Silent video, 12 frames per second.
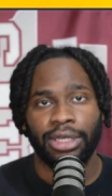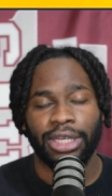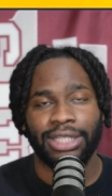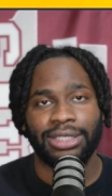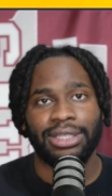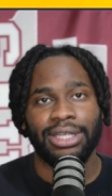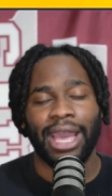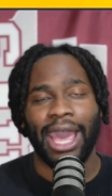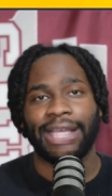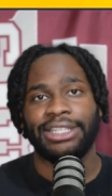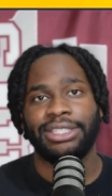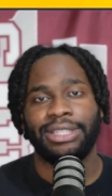gets the
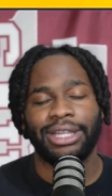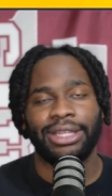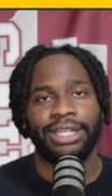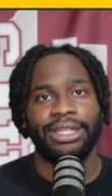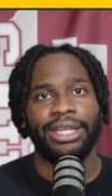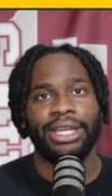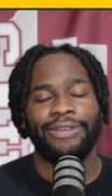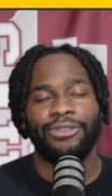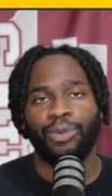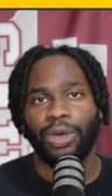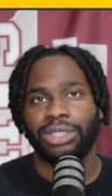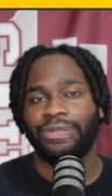action that they did if
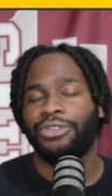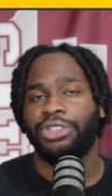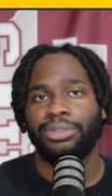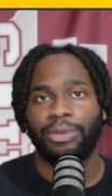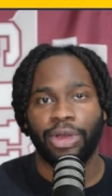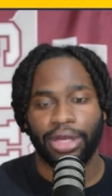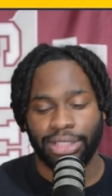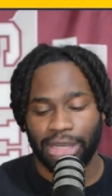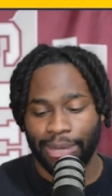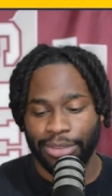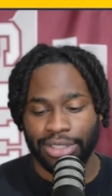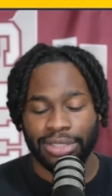it wasn't for Jamarii
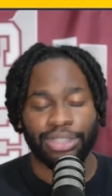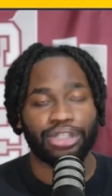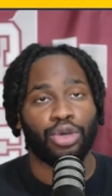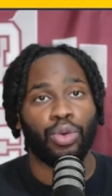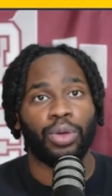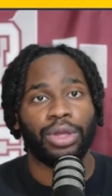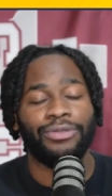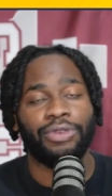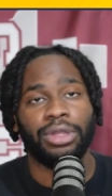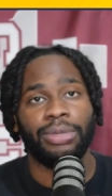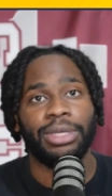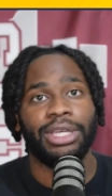Thomas's scoring
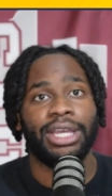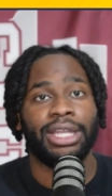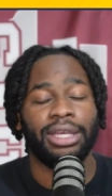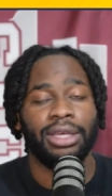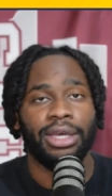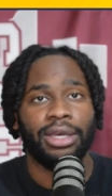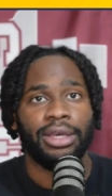from the beginning.